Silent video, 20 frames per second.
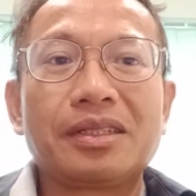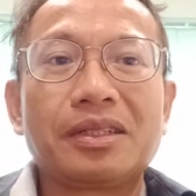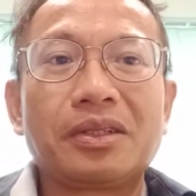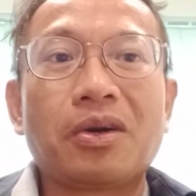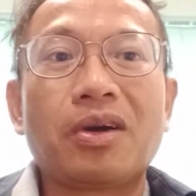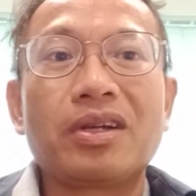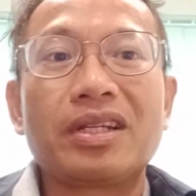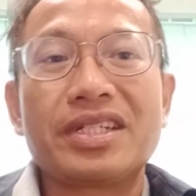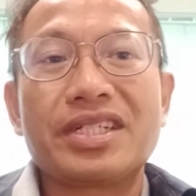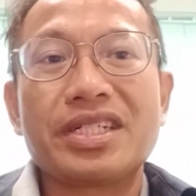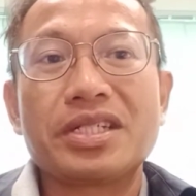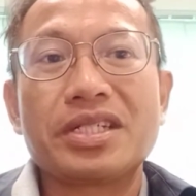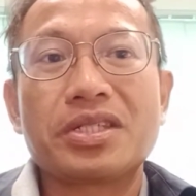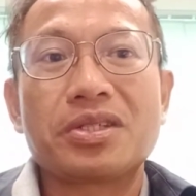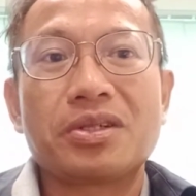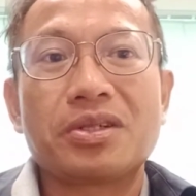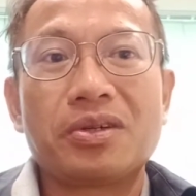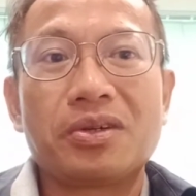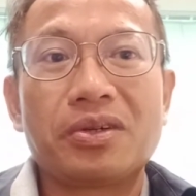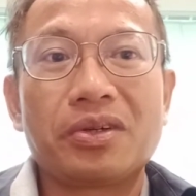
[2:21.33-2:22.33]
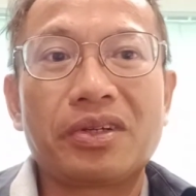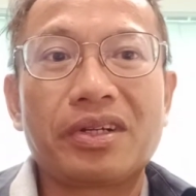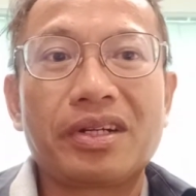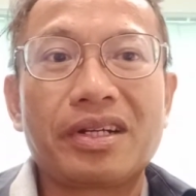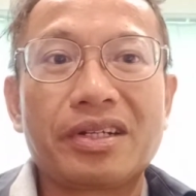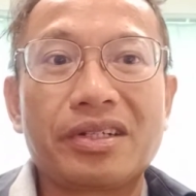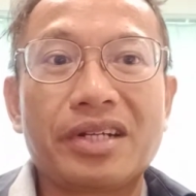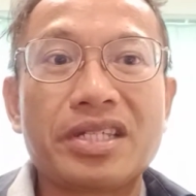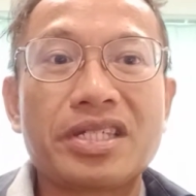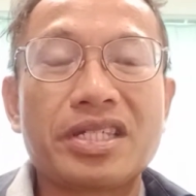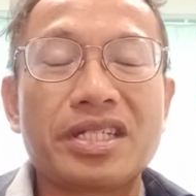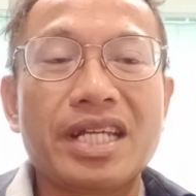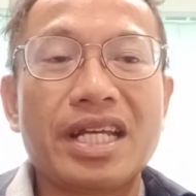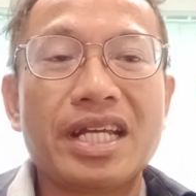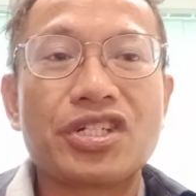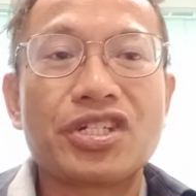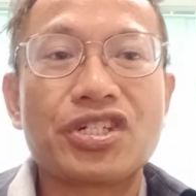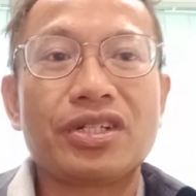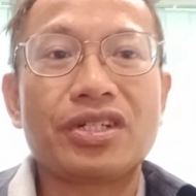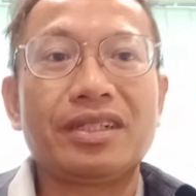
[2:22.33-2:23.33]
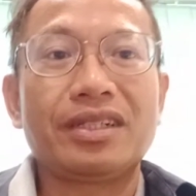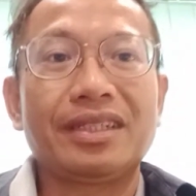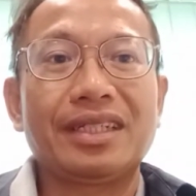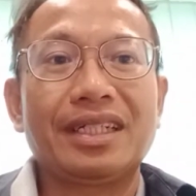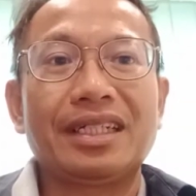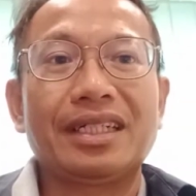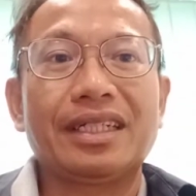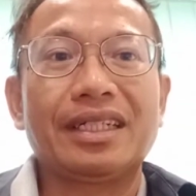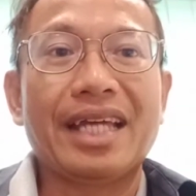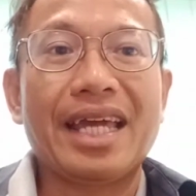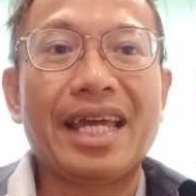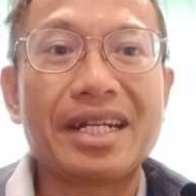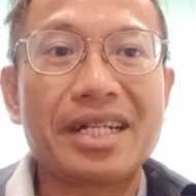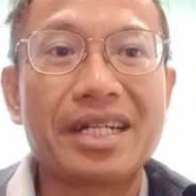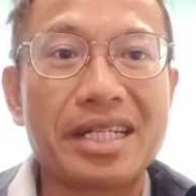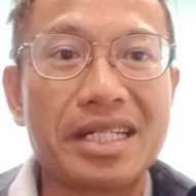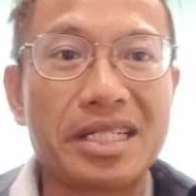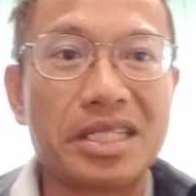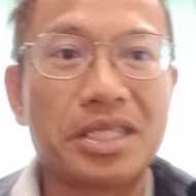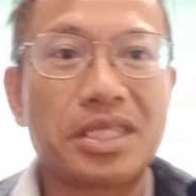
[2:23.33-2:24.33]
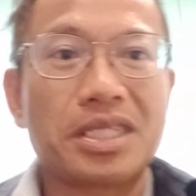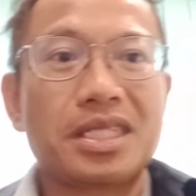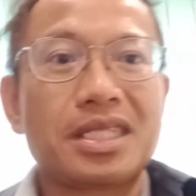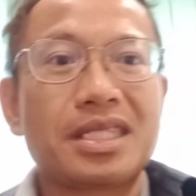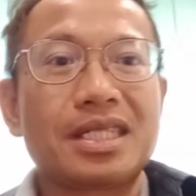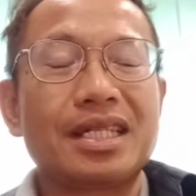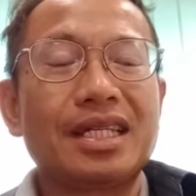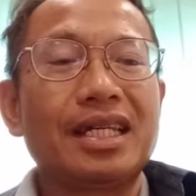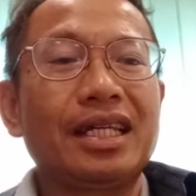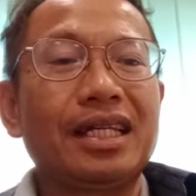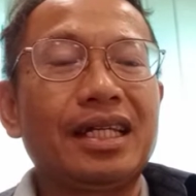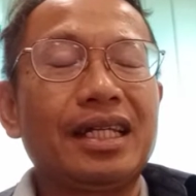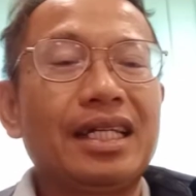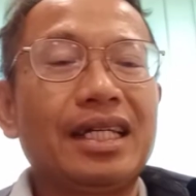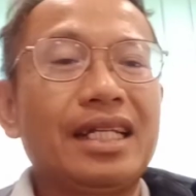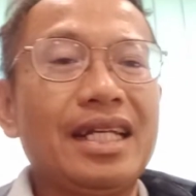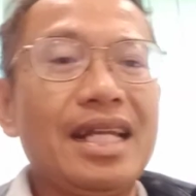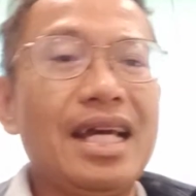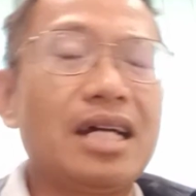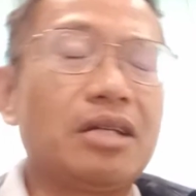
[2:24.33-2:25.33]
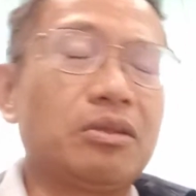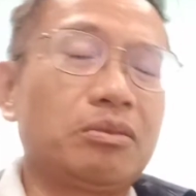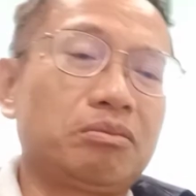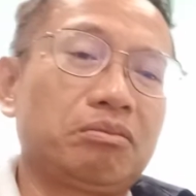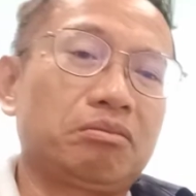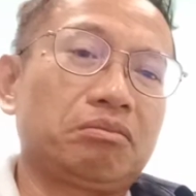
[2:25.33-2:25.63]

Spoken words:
colleges or residential areas. Now,